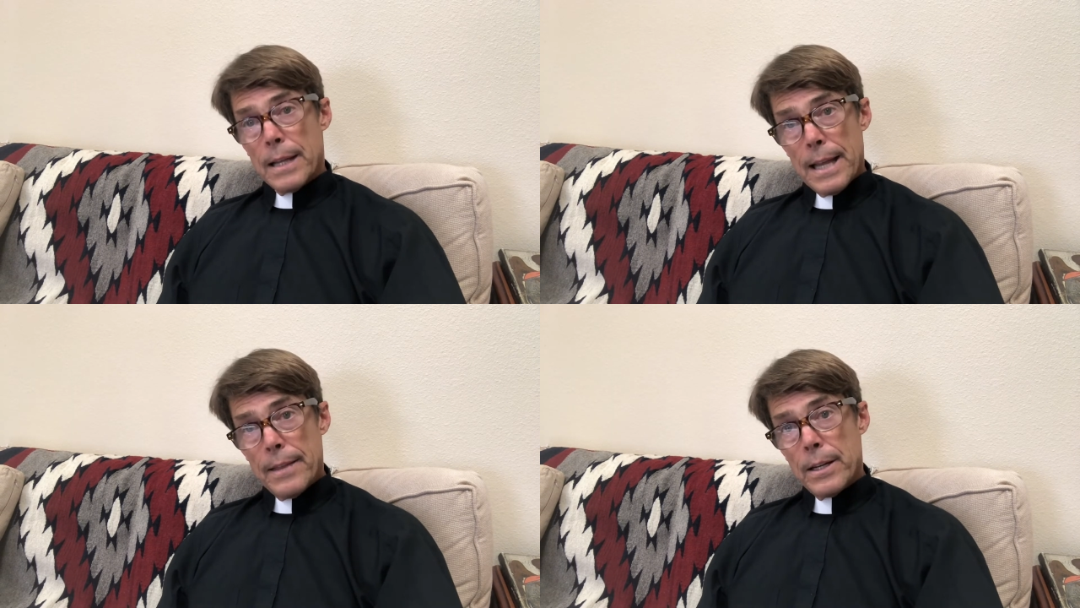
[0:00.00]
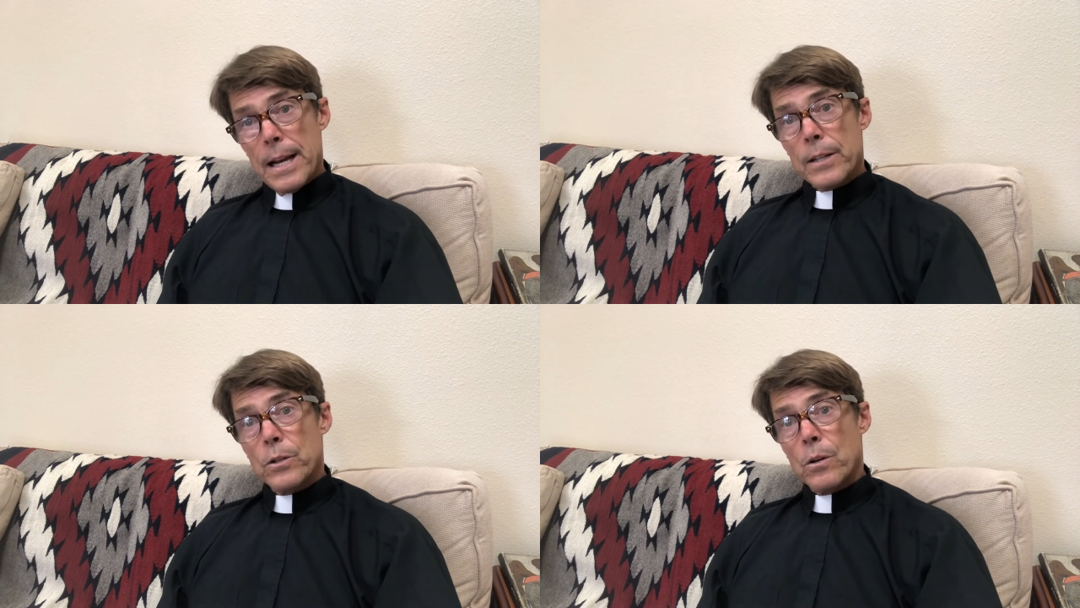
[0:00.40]
And the
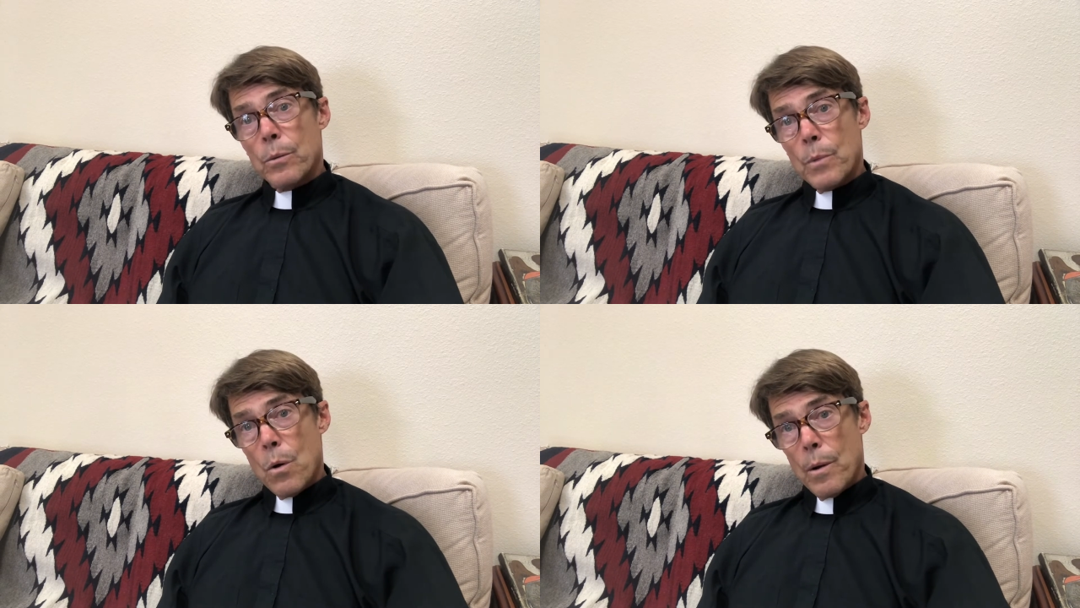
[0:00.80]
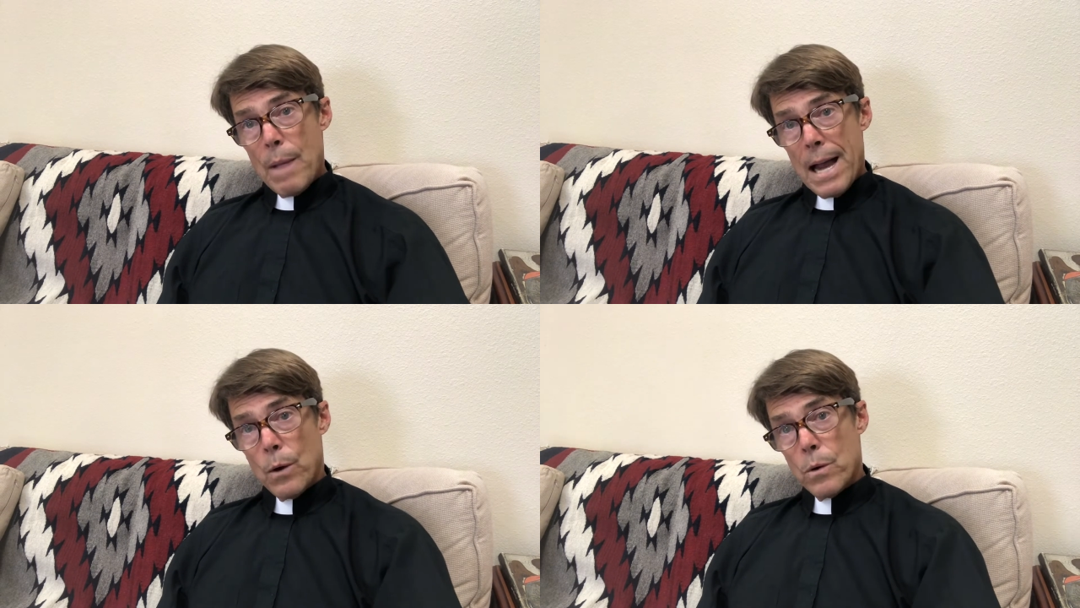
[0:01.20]
next group, going
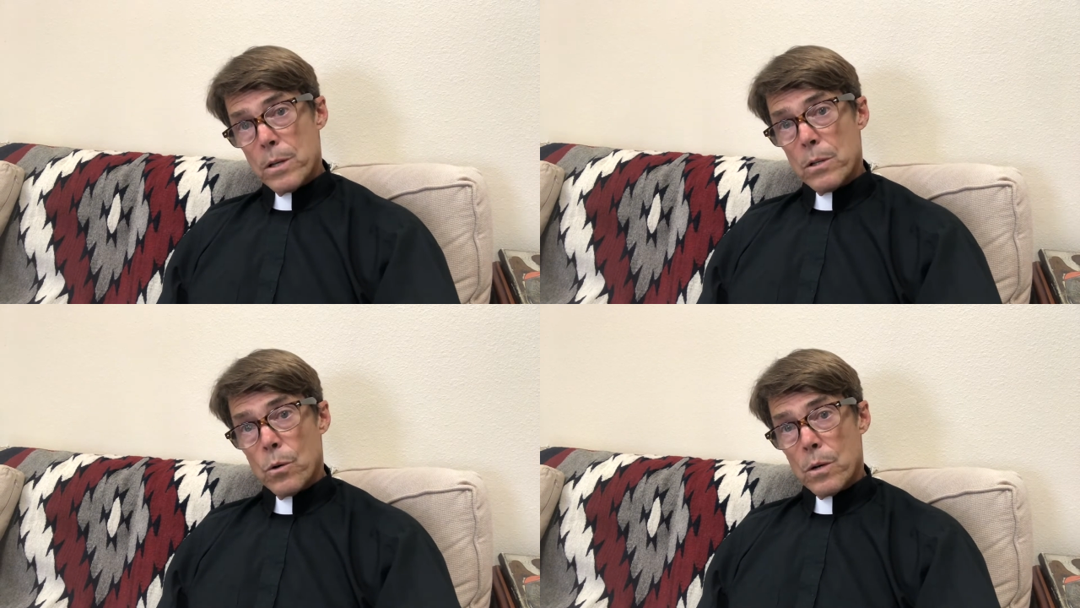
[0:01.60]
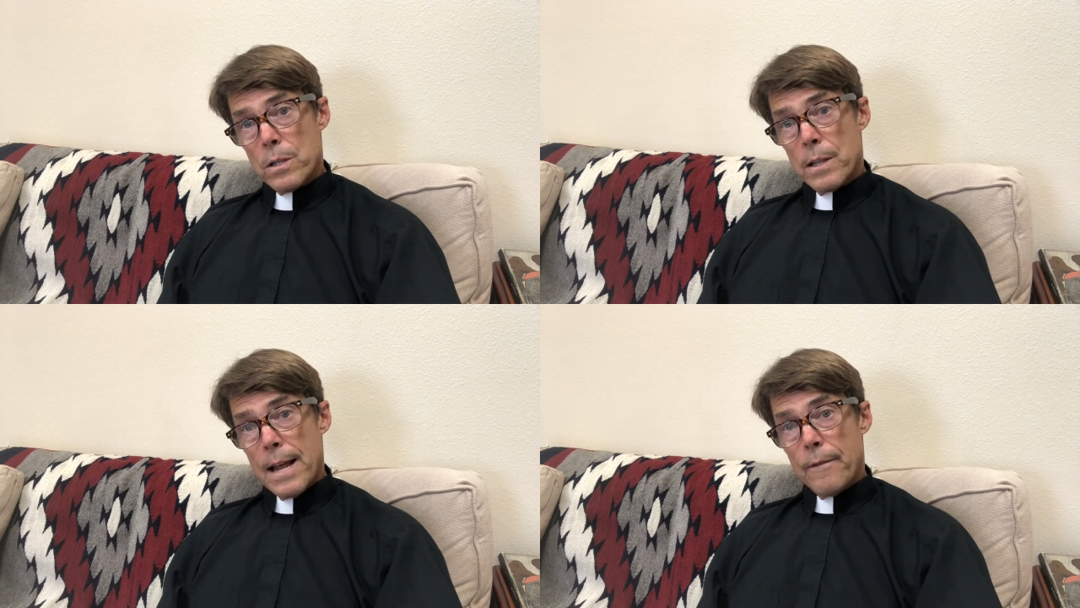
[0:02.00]
backwards towards
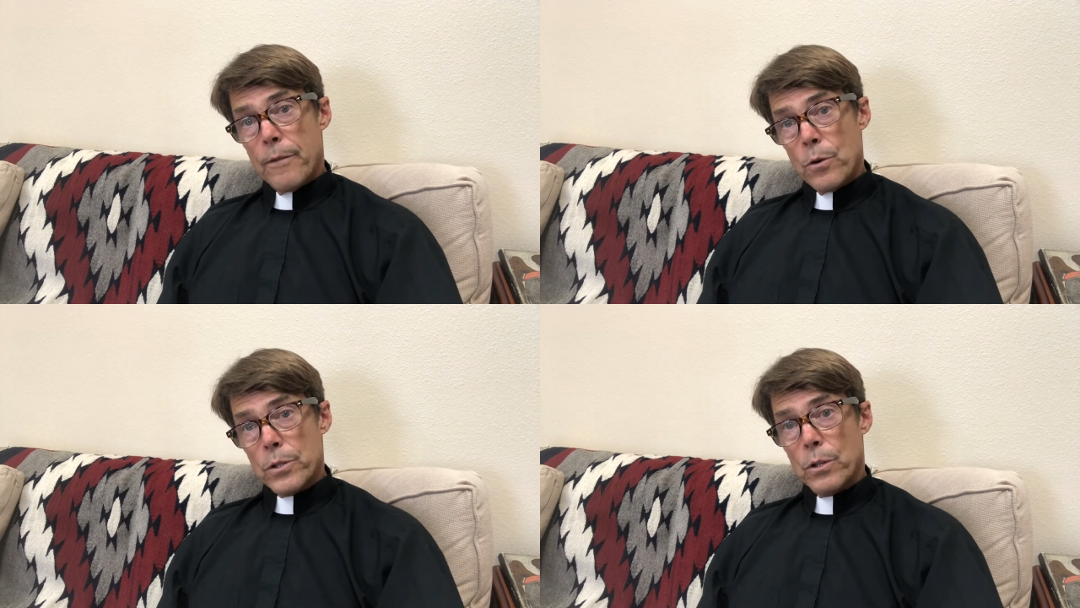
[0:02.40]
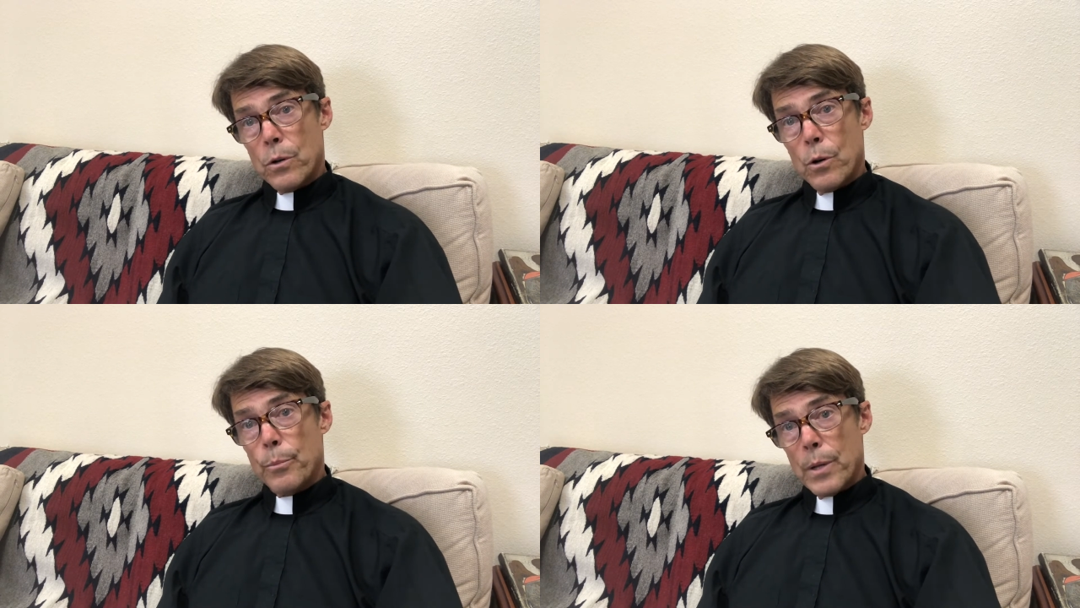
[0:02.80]
that first
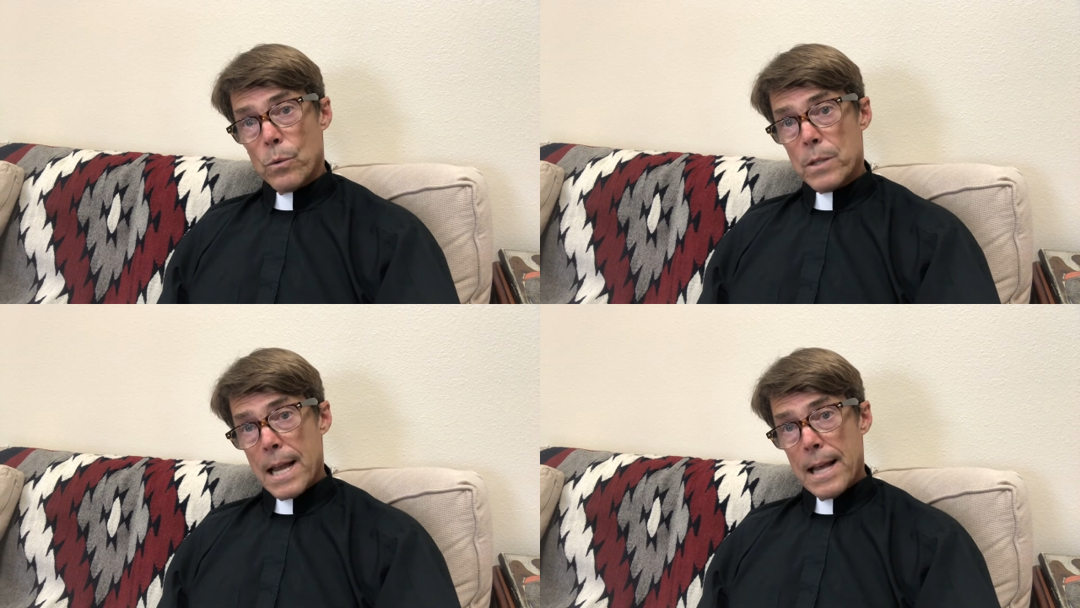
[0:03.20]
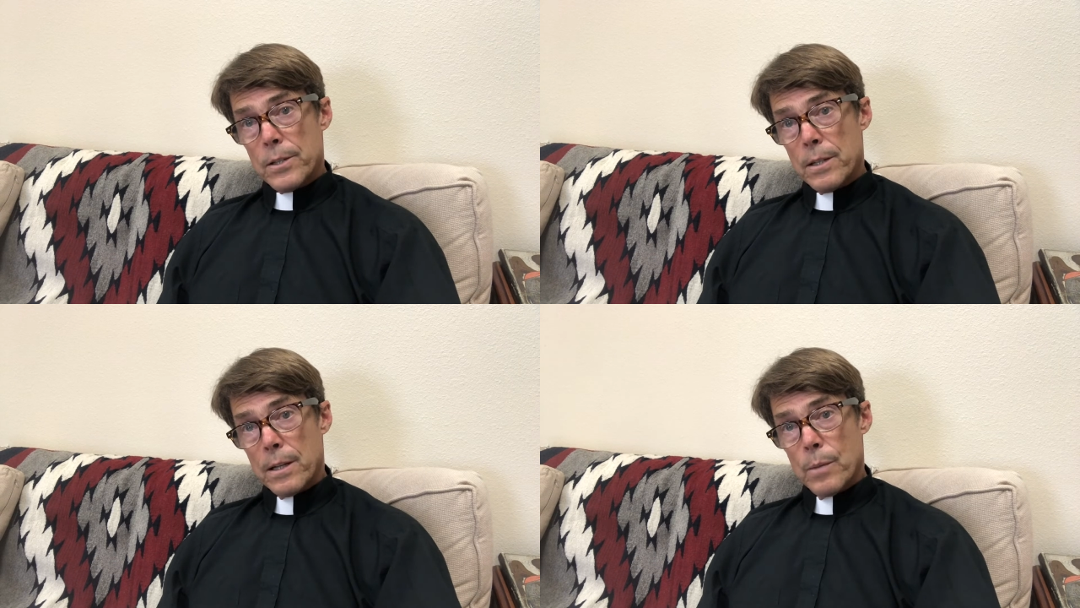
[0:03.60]
group that was
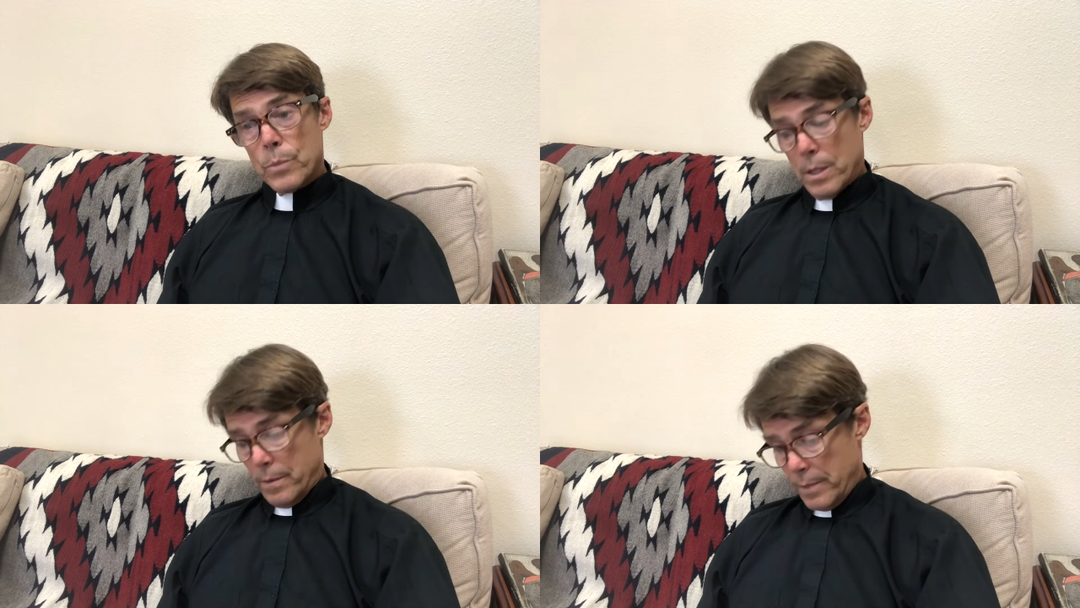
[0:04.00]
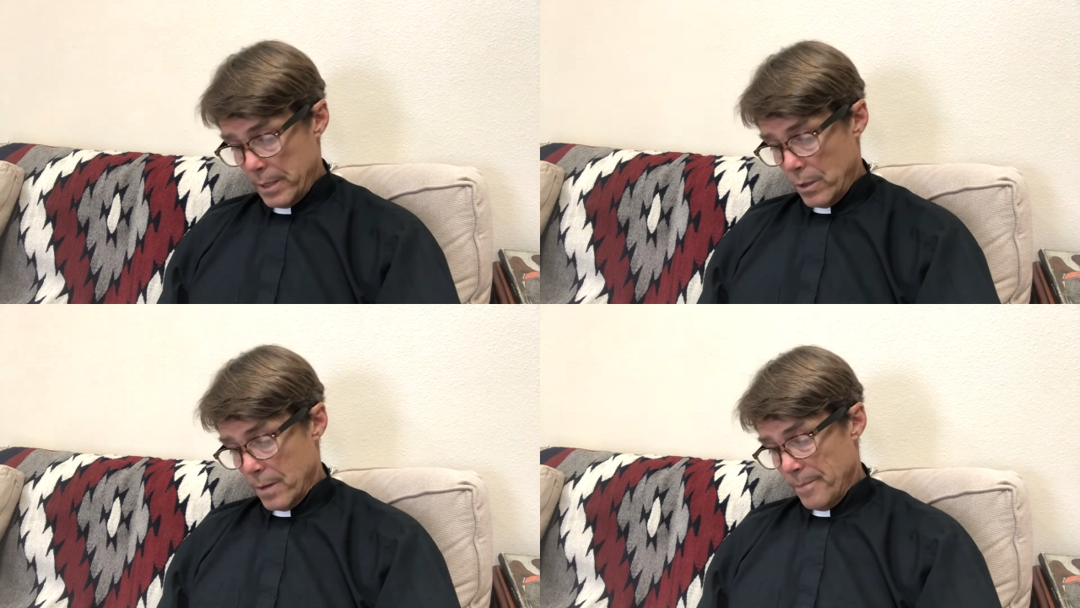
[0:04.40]
asked to come to the
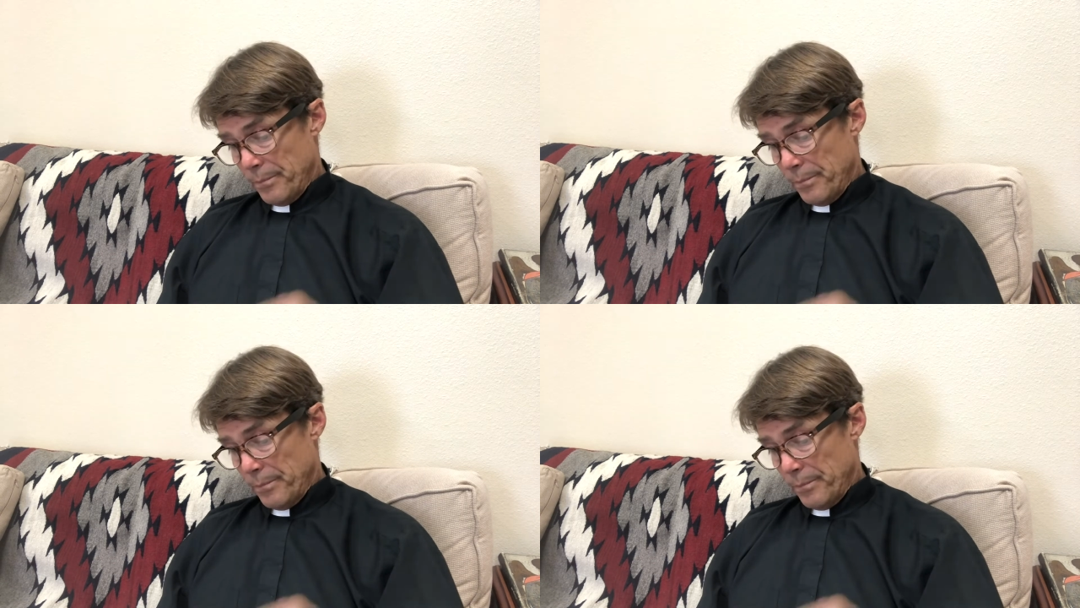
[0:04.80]
vineyard.